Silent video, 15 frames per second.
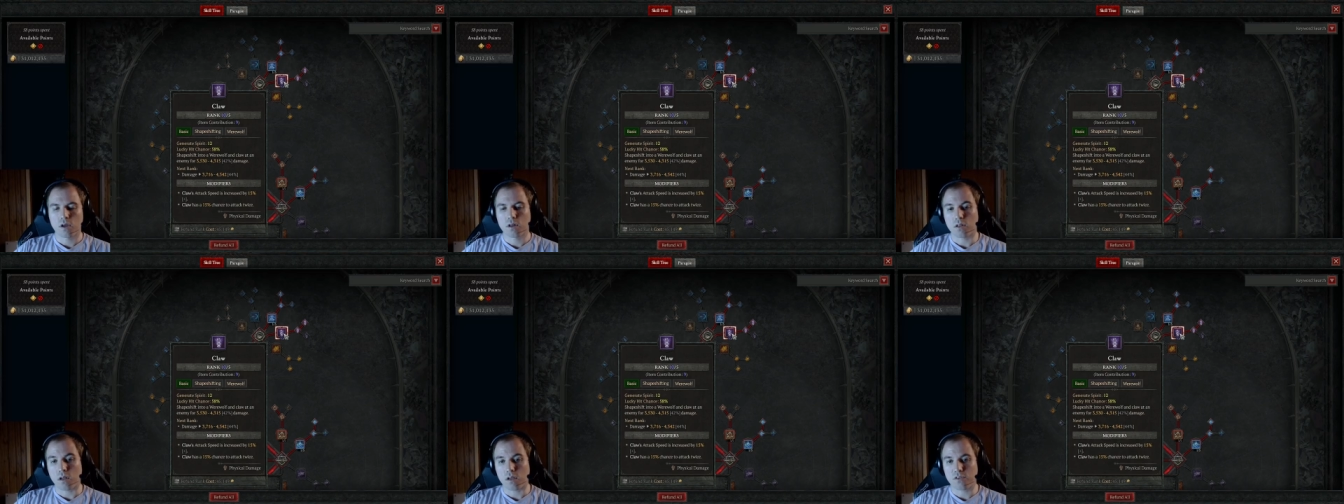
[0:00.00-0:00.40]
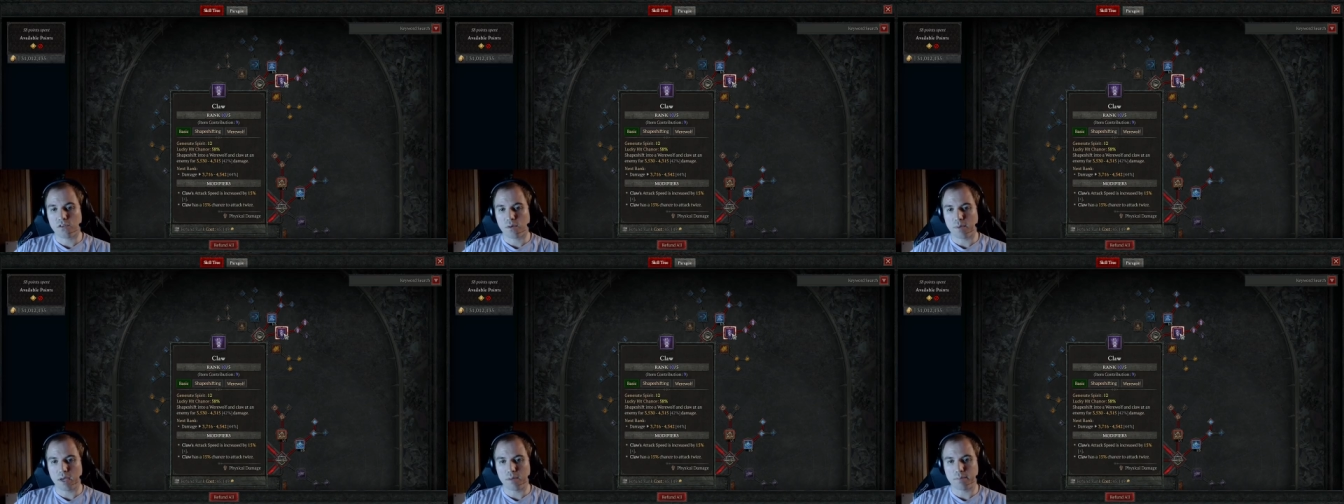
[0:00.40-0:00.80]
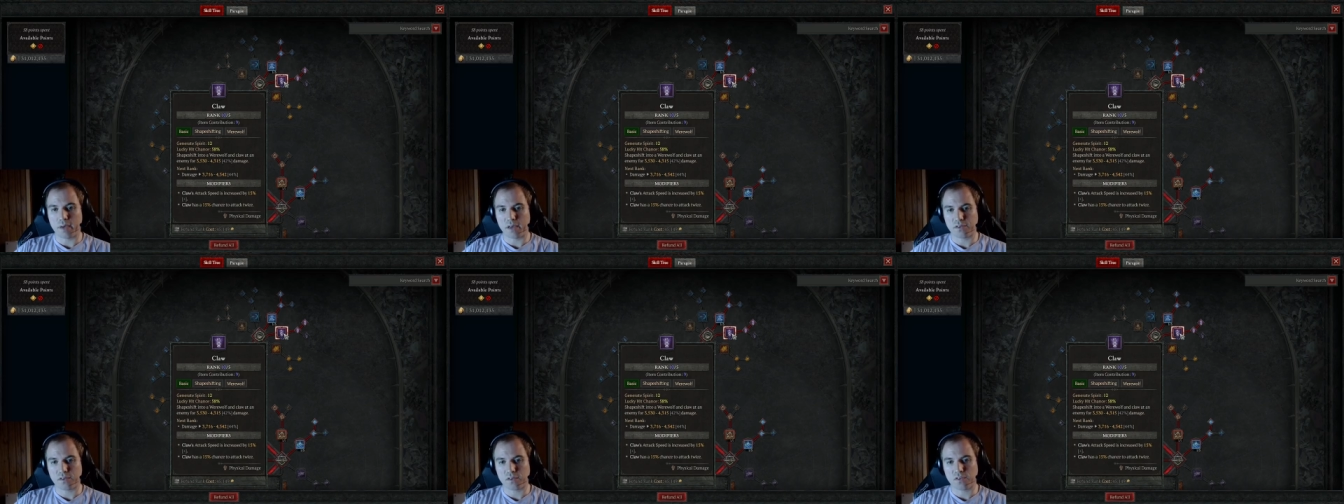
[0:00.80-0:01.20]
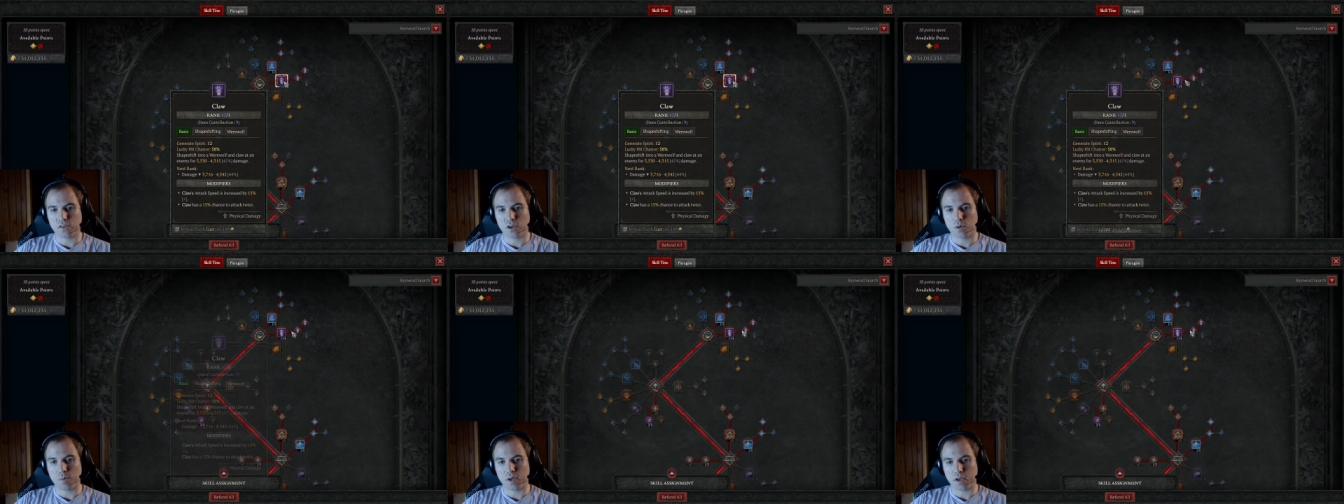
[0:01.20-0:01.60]
Claw is our main basic
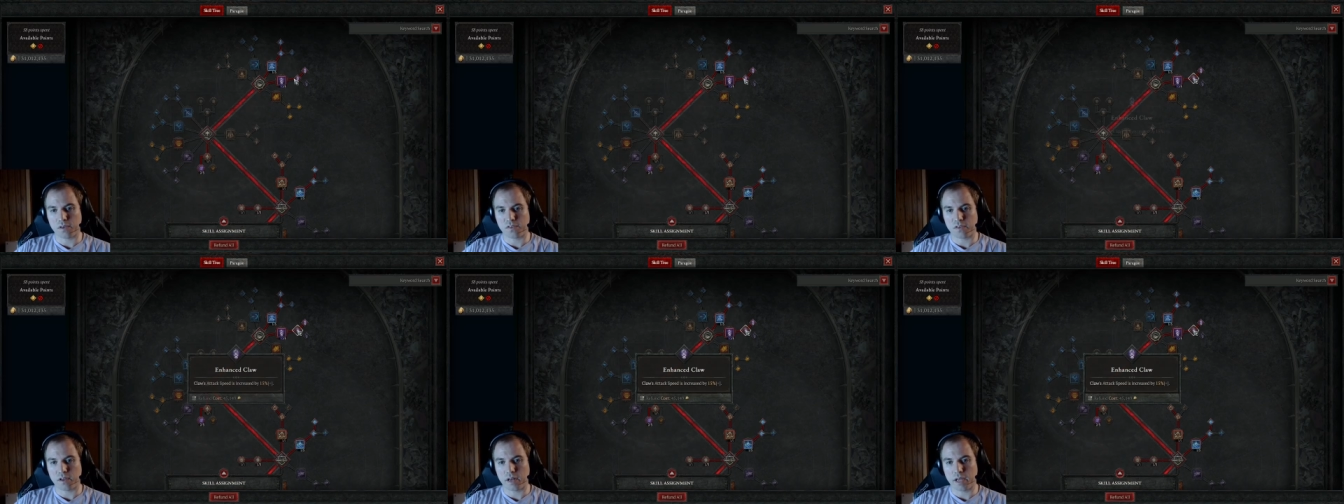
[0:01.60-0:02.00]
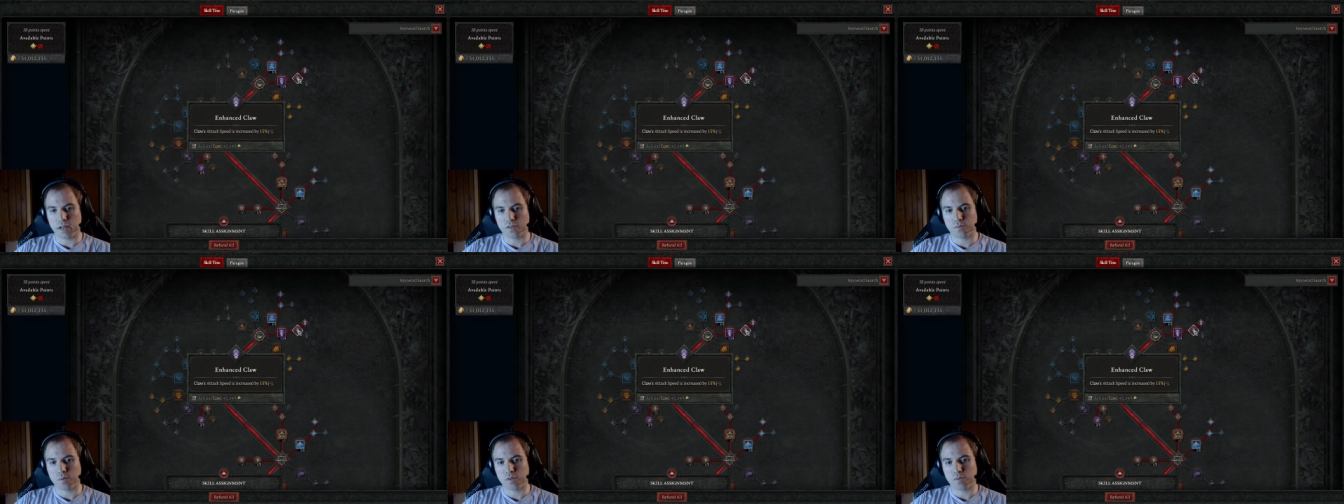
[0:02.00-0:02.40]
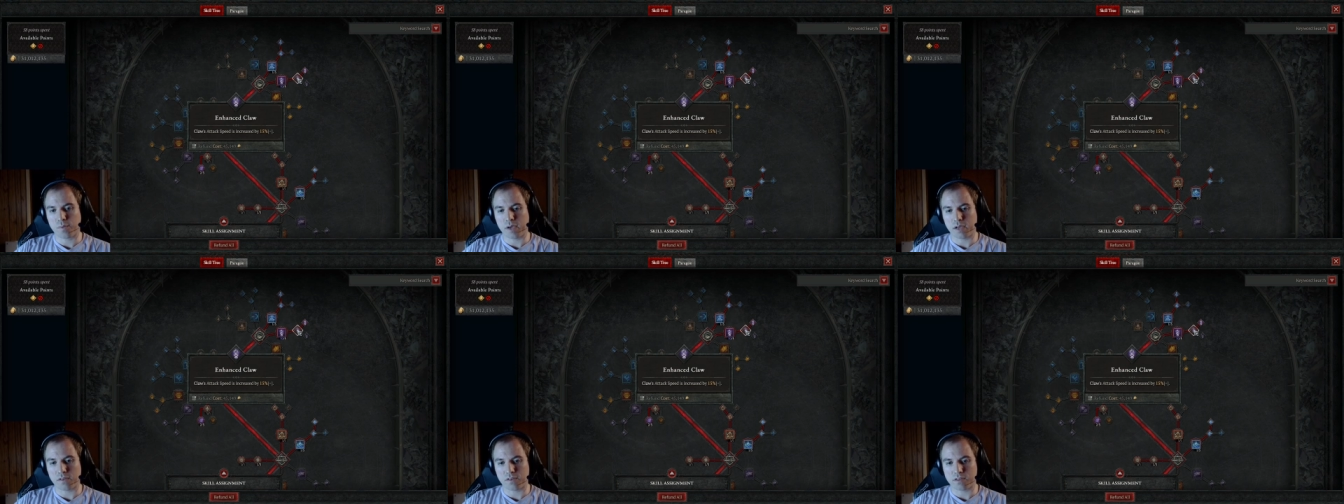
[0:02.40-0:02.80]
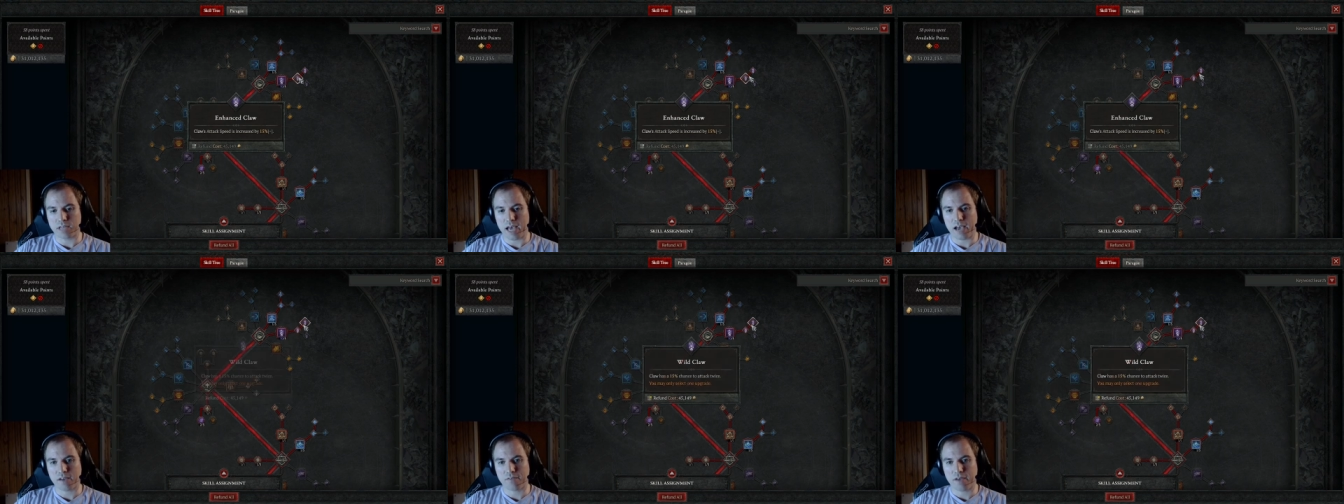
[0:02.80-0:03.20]
skill because the enhancements make us
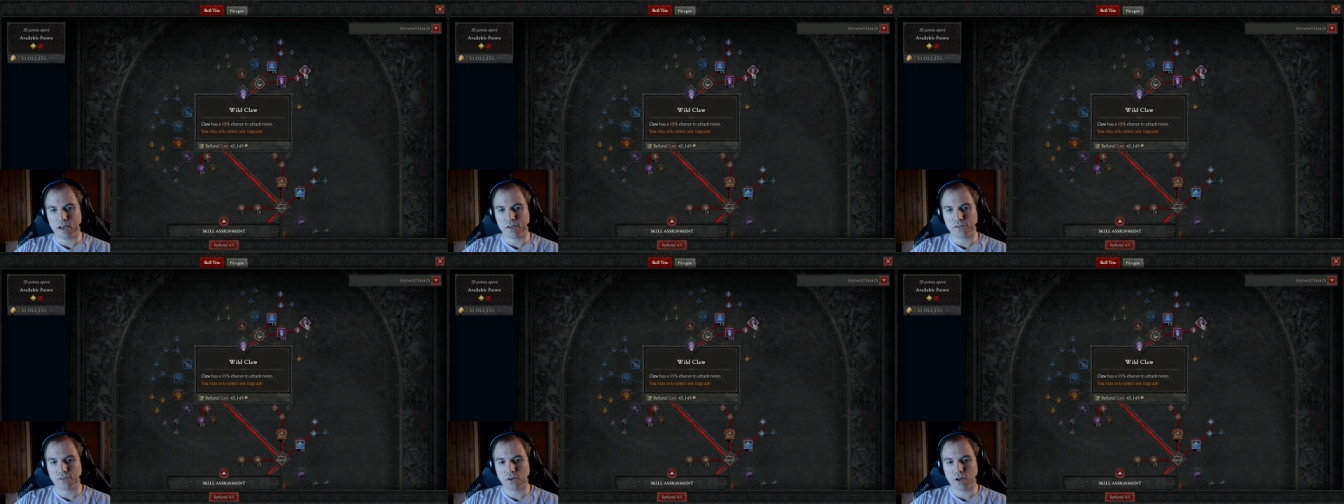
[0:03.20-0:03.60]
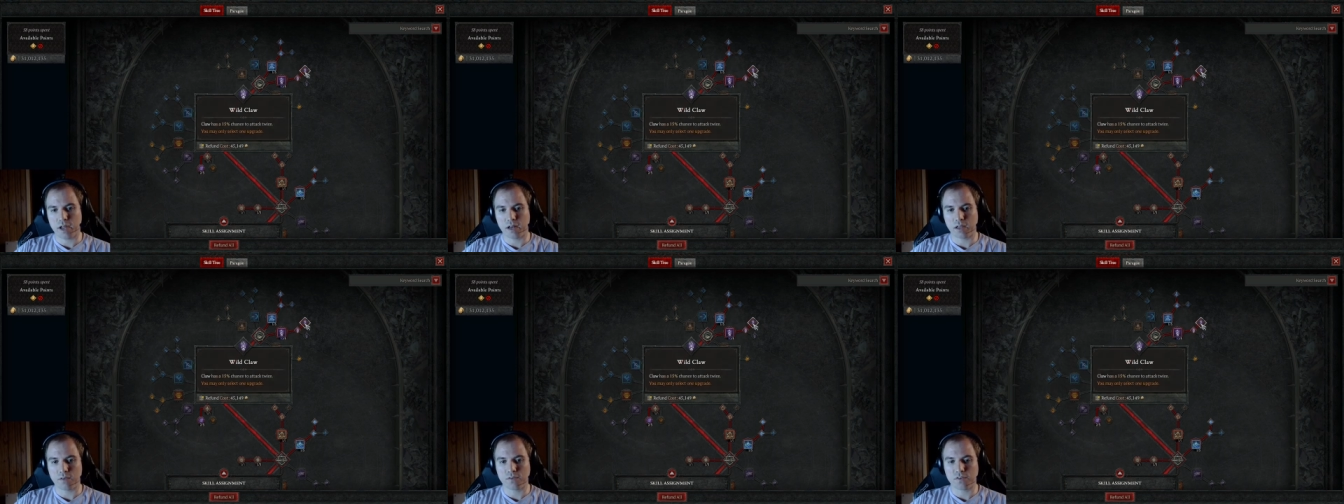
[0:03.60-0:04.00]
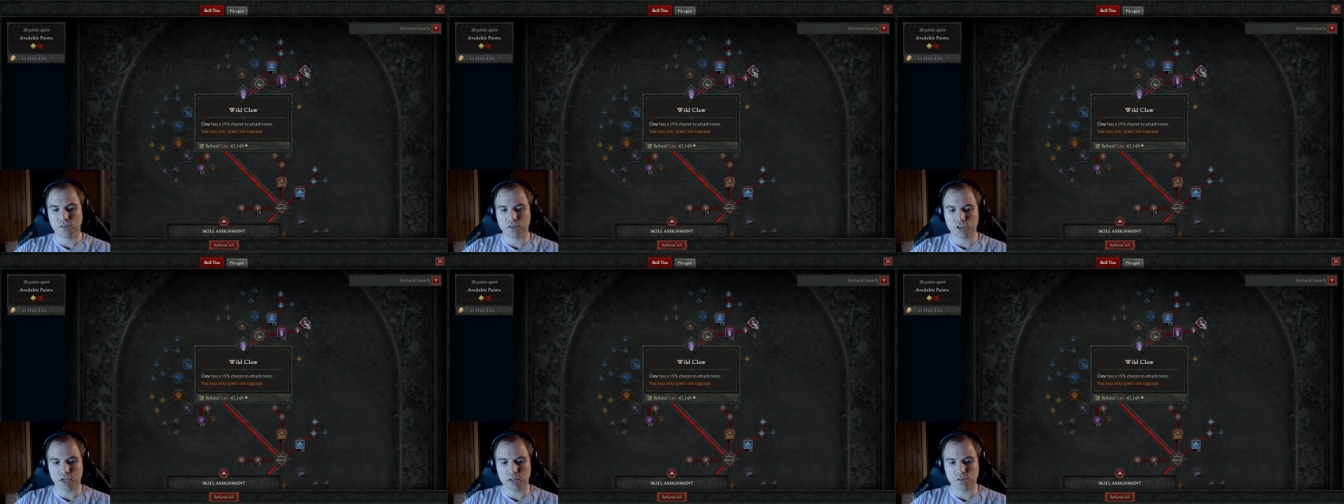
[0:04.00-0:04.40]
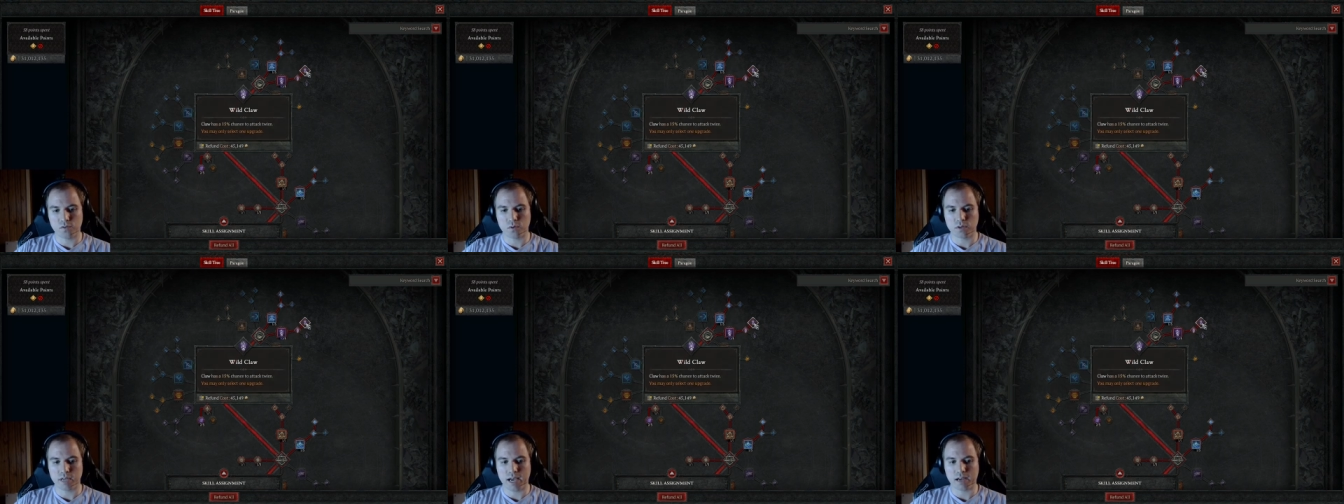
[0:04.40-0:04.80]
attack faster and give us the chance
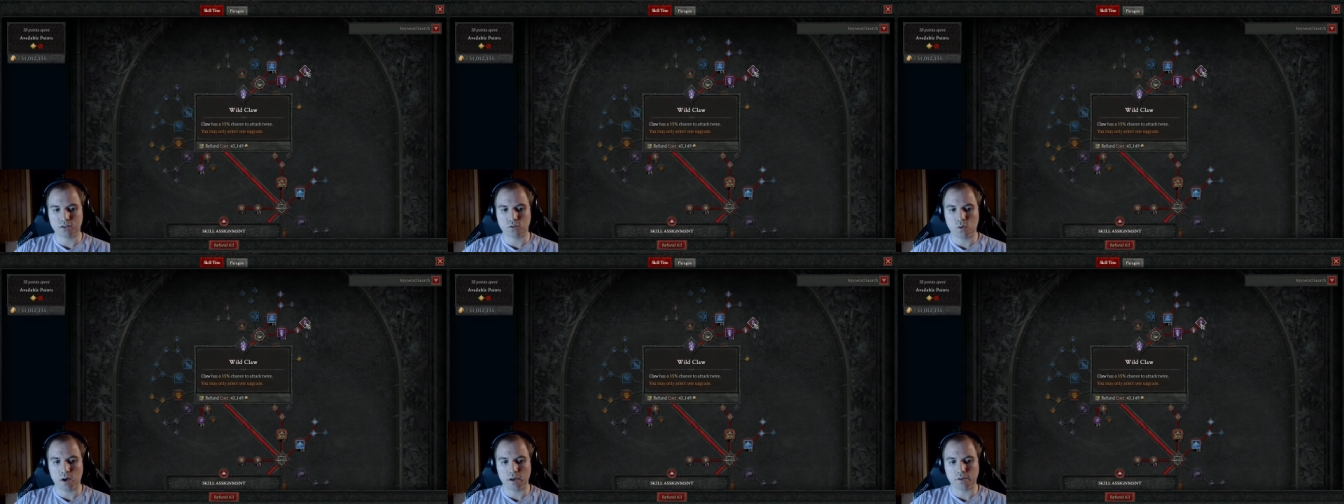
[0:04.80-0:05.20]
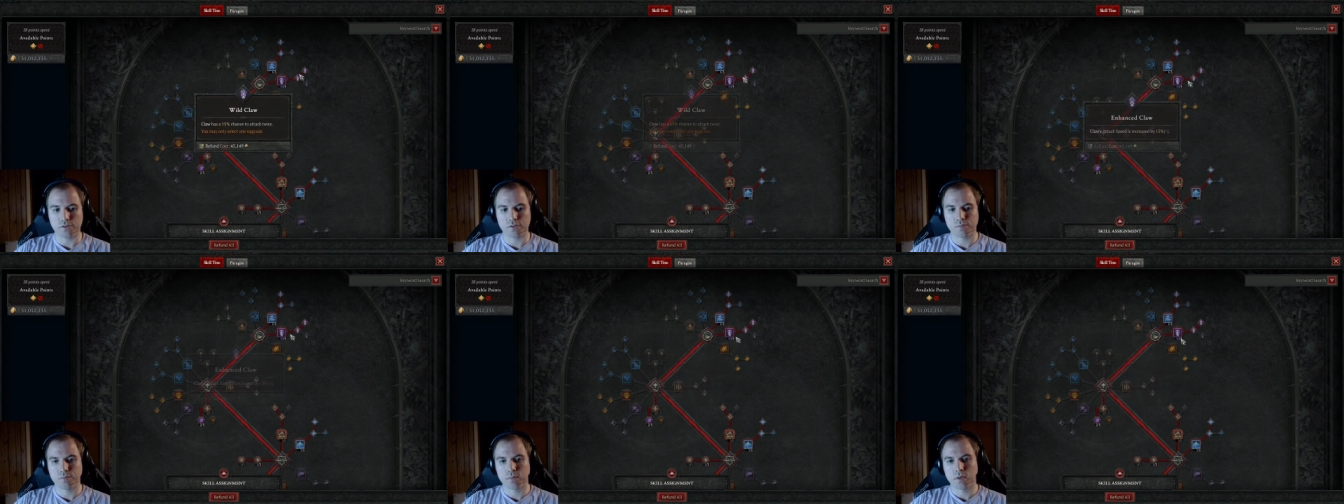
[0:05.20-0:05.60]
to attack twice.